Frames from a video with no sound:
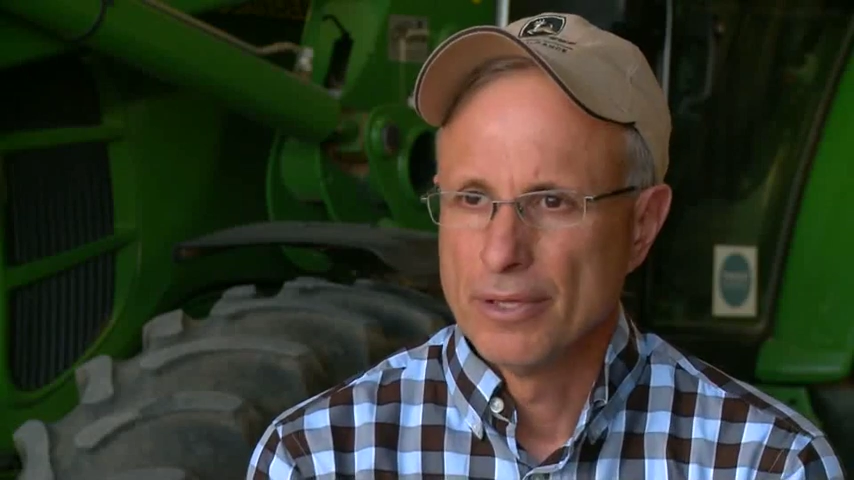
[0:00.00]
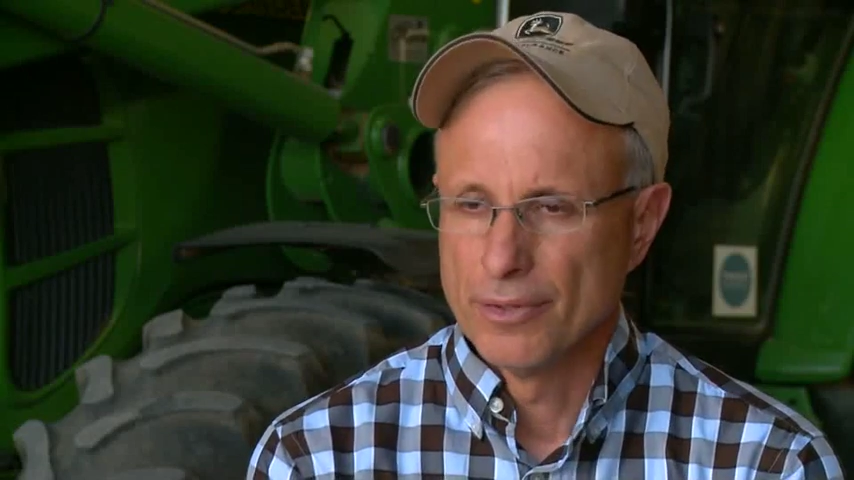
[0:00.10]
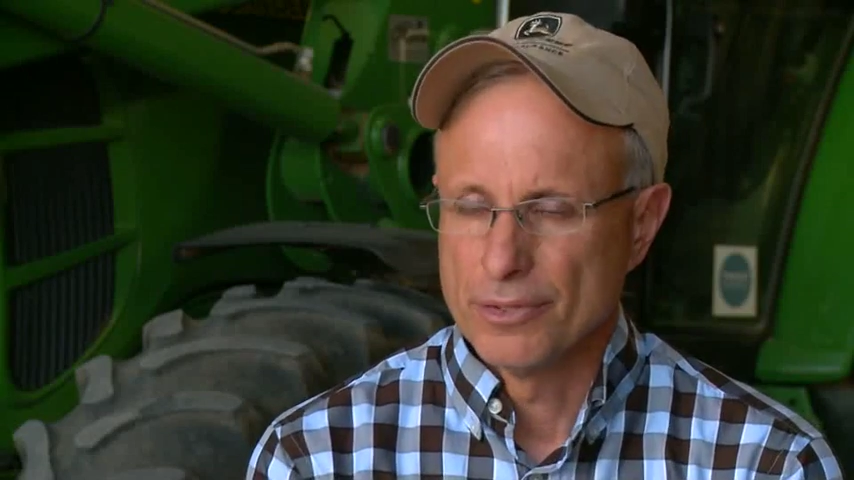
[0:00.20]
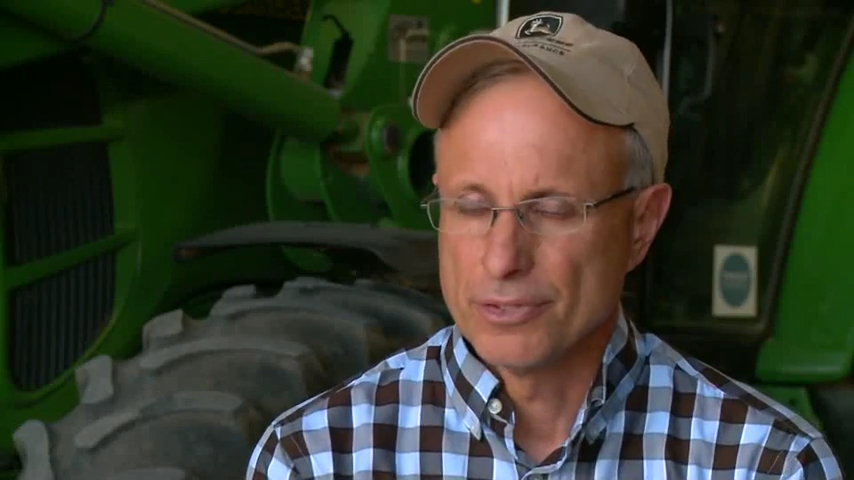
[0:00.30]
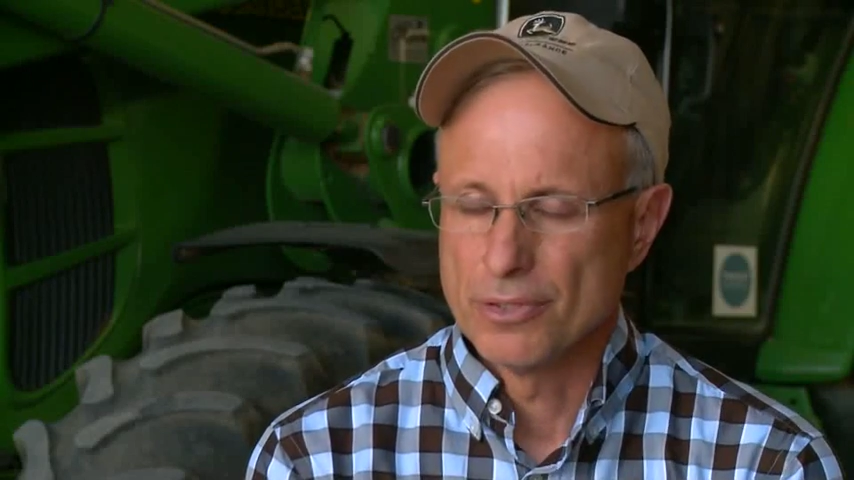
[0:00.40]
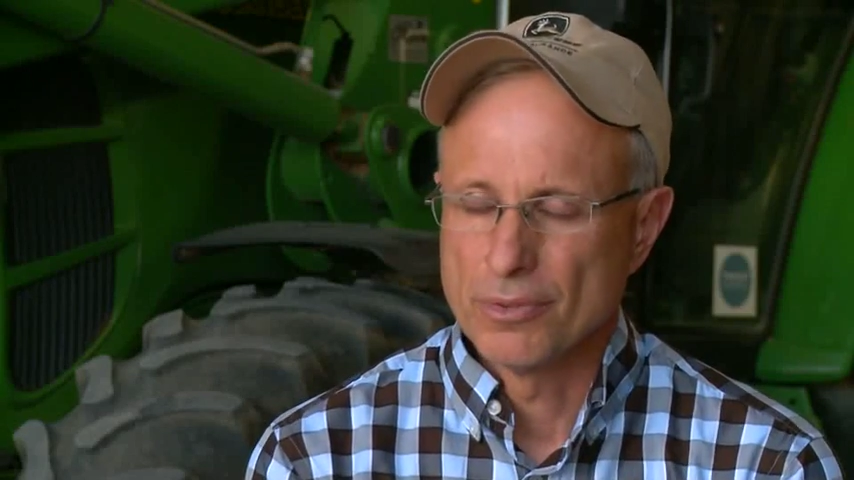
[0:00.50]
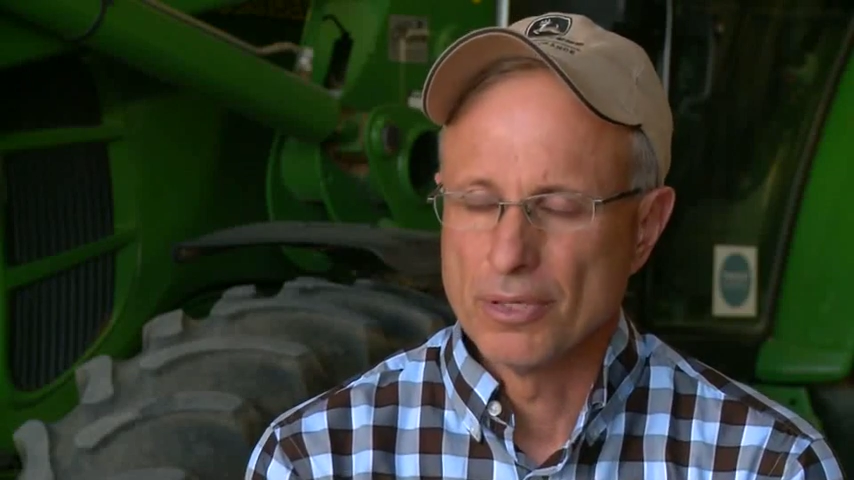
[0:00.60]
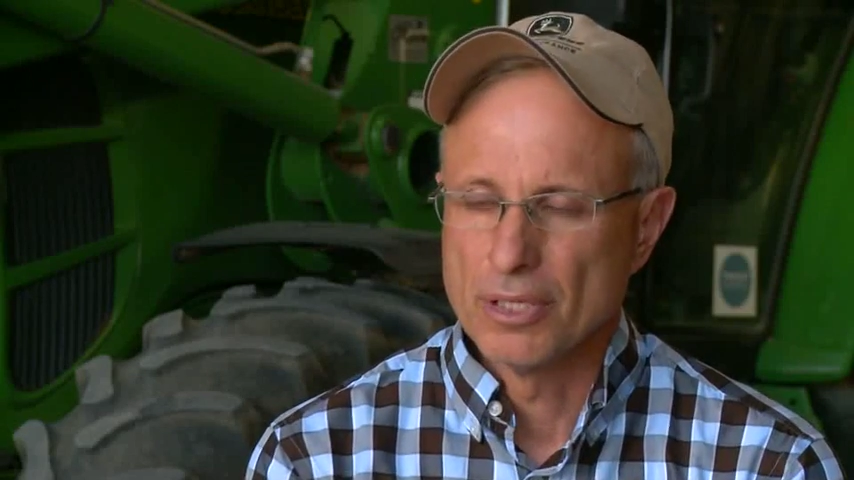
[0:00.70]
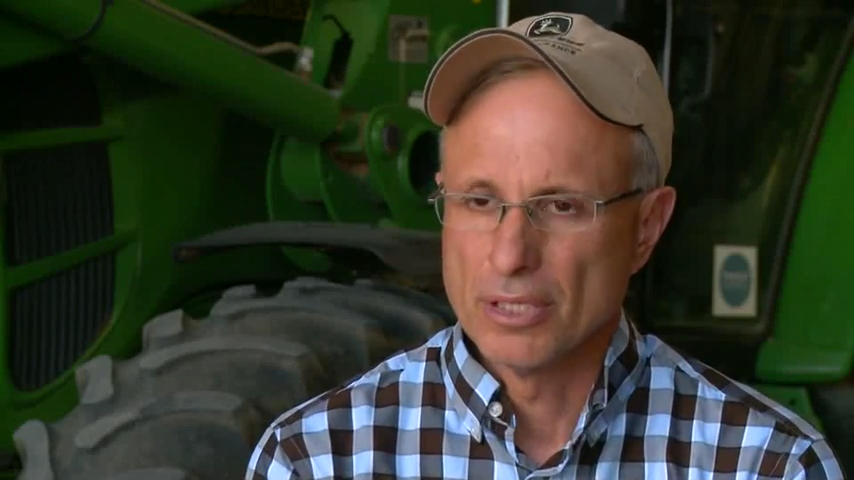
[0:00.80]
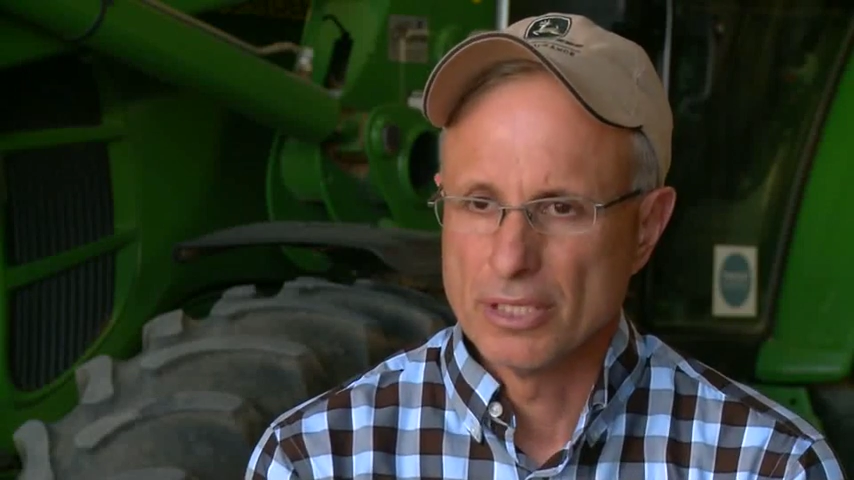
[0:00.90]
Those are the
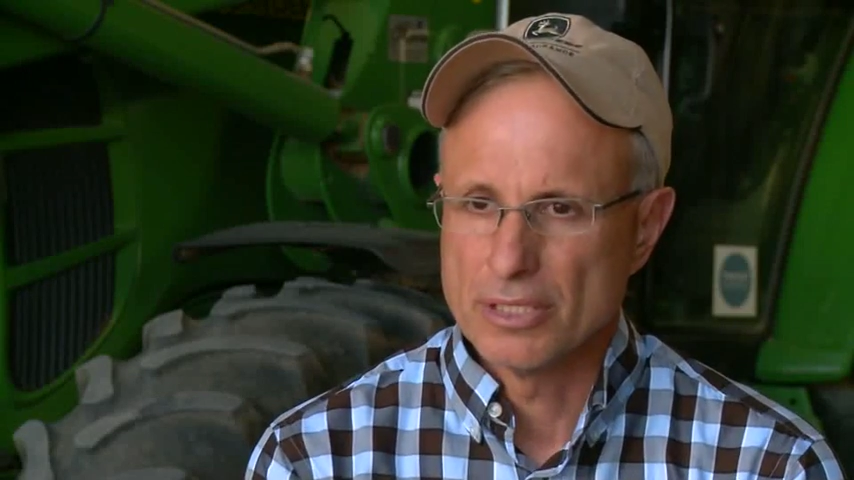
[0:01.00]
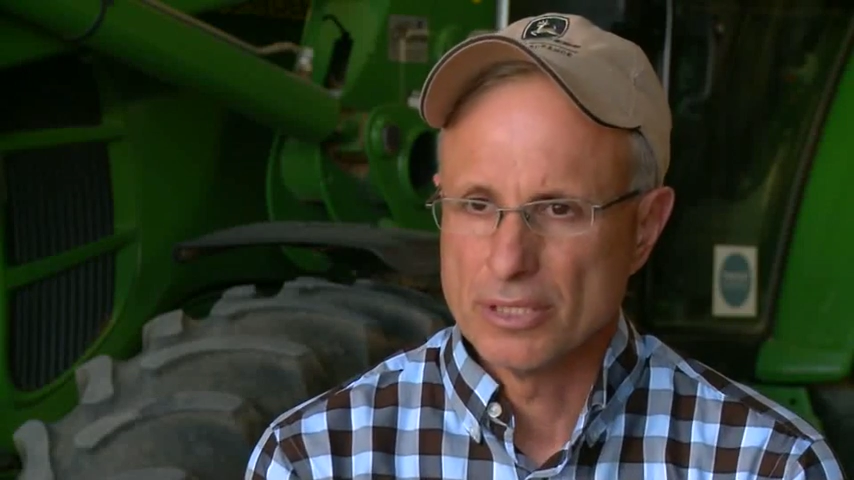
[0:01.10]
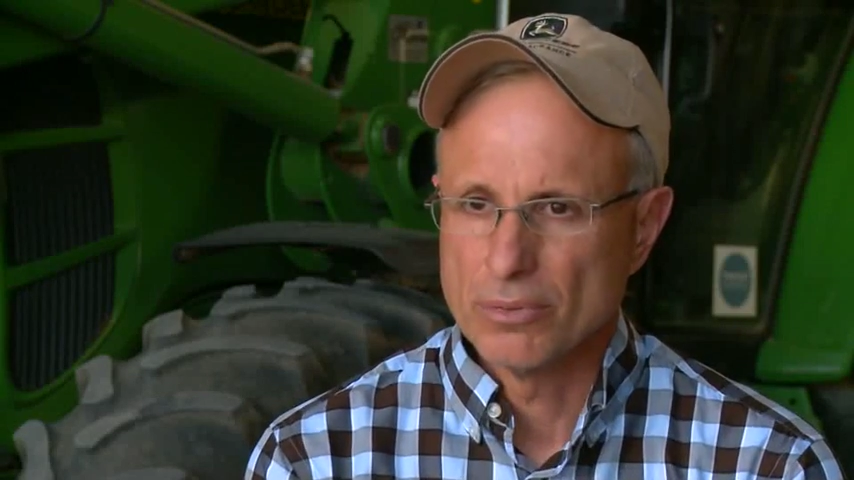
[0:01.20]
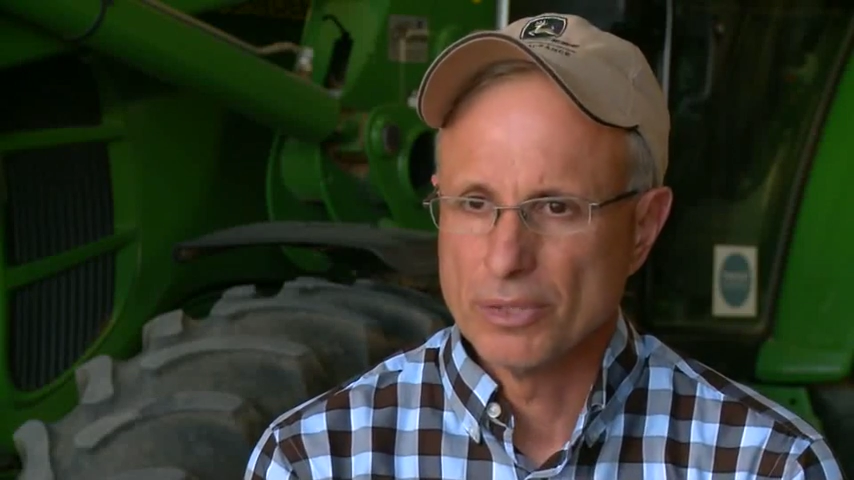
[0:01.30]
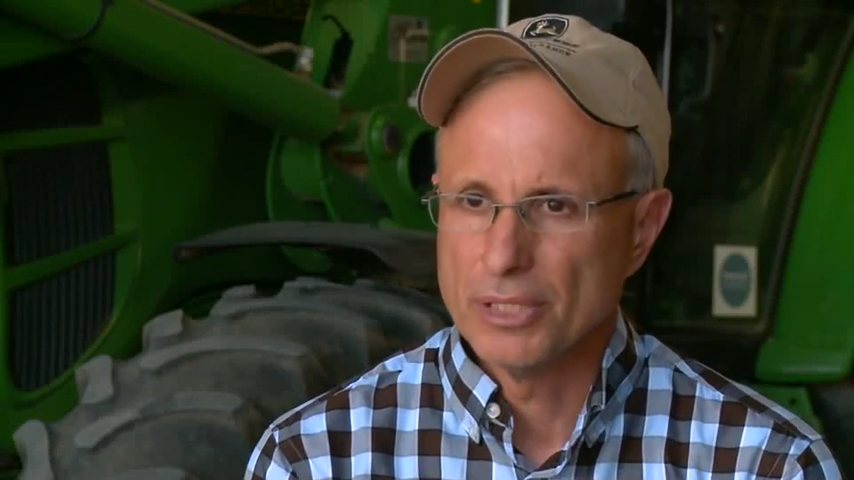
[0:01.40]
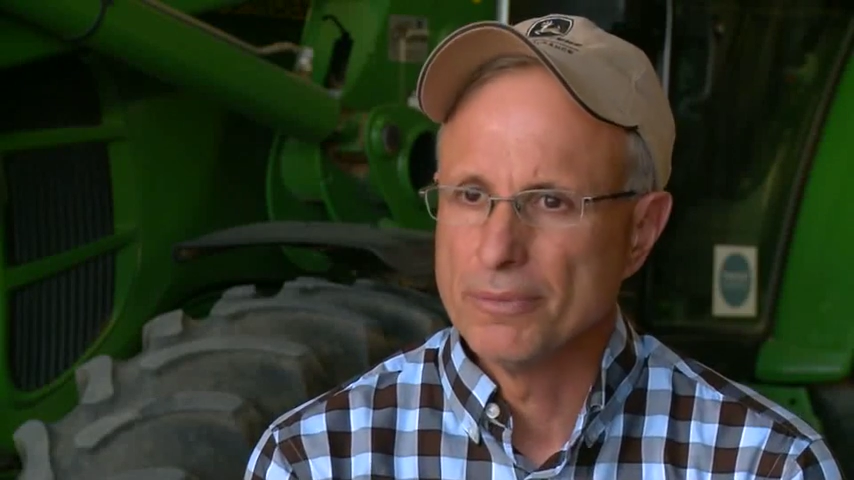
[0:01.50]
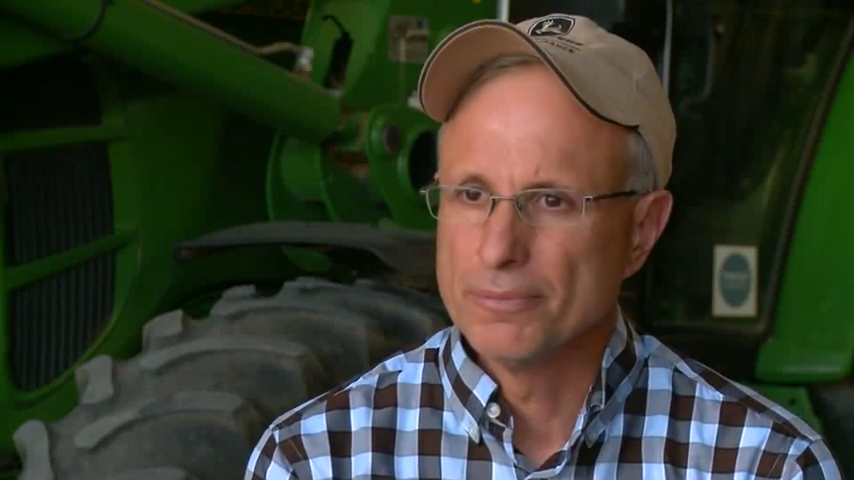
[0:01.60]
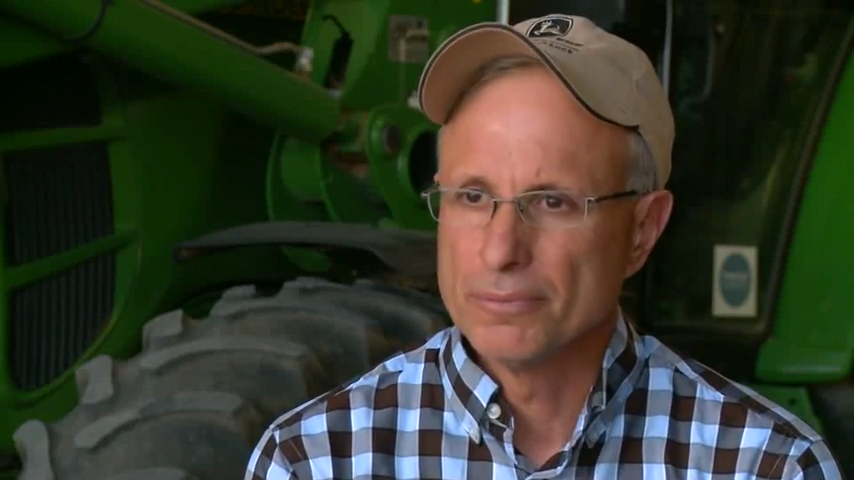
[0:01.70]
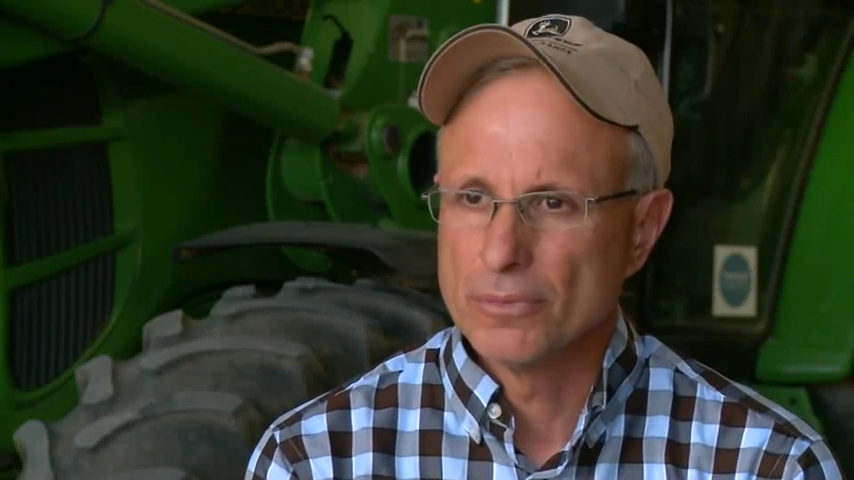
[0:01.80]
three things that we